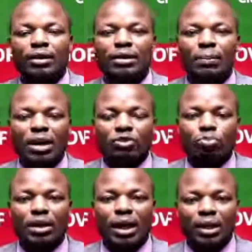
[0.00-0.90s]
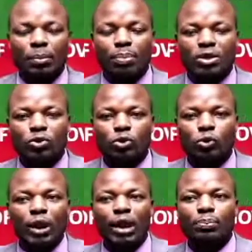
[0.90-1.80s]
there must be another person
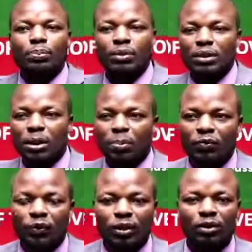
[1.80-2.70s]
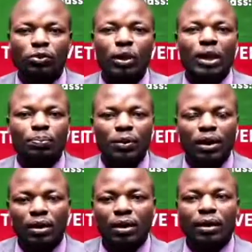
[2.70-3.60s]
to help the prefect, to help
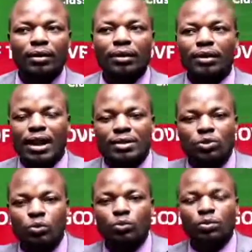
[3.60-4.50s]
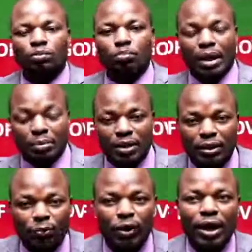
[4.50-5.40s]
the class to maybe
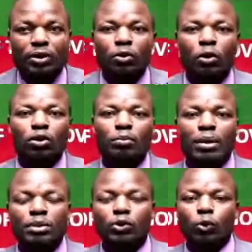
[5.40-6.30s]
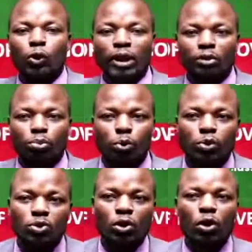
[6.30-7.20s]
keep quiet, or maybe to collect
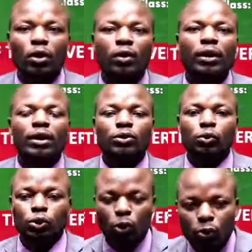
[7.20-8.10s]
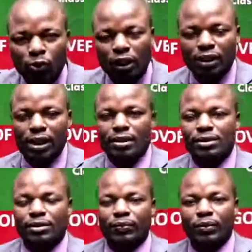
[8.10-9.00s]
books, or to talk to the class.